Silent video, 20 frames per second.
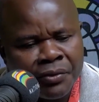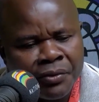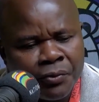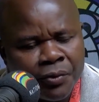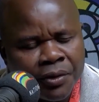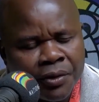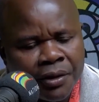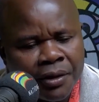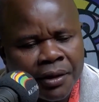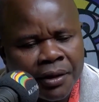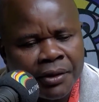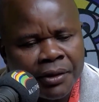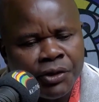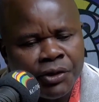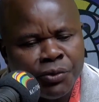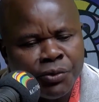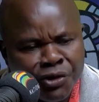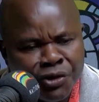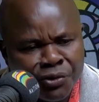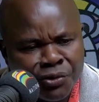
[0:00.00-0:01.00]
with the
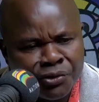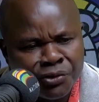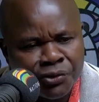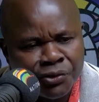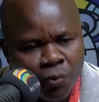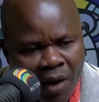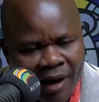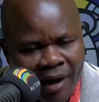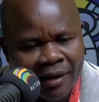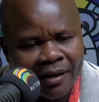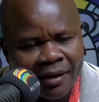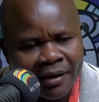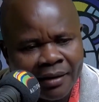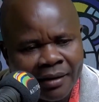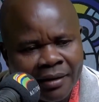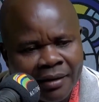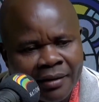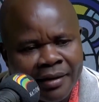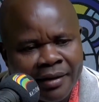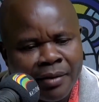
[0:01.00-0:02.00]
union's work,
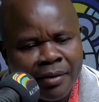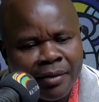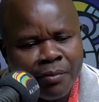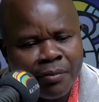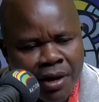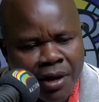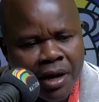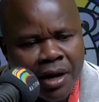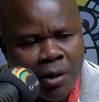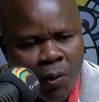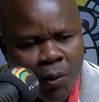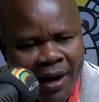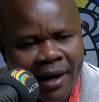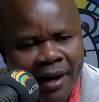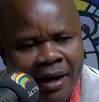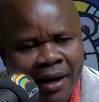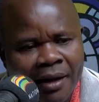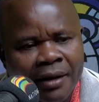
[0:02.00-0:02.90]
the umbrella work,